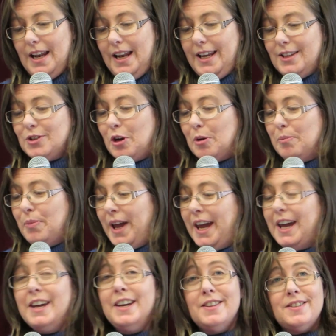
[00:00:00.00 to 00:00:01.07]
Let's
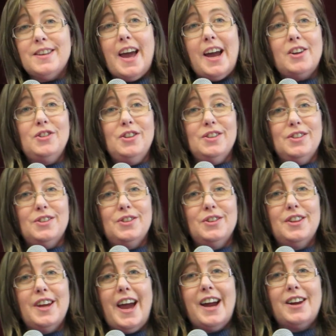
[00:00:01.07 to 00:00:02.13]
compare his actions
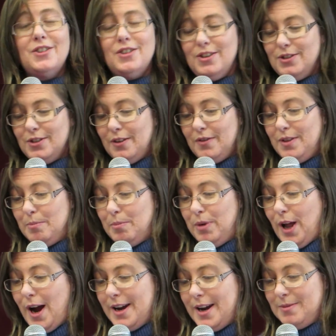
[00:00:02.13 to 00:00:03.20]
to the actions of the
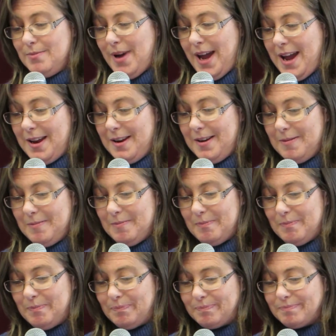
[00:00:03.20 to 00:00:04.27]
blind man.
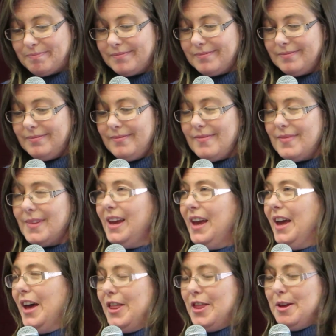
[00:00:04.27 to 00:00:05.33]

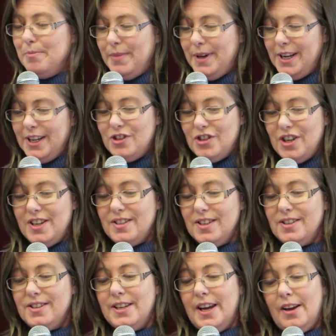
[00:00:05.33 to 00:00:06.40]
The minute
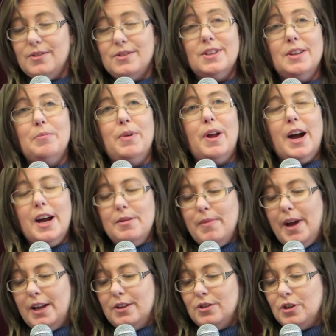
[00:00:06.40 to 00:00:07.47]
Jesus tells the blind
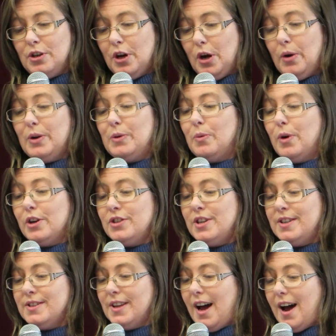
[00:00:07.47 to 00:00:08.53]
man to go and wash
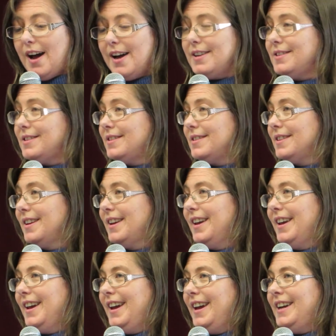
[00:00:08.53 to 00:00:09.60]
his eyes,
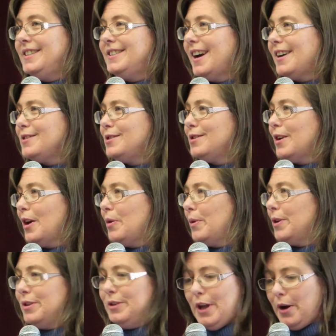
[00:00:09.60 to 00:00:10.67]
he does so
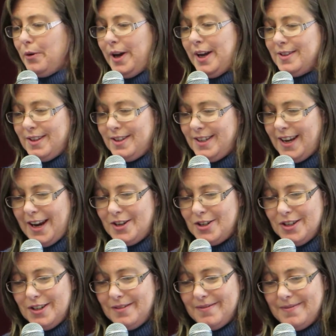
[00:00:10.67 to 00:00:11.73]
with no
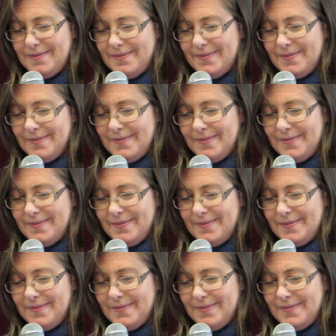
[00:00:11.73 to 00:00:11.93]
hesitation.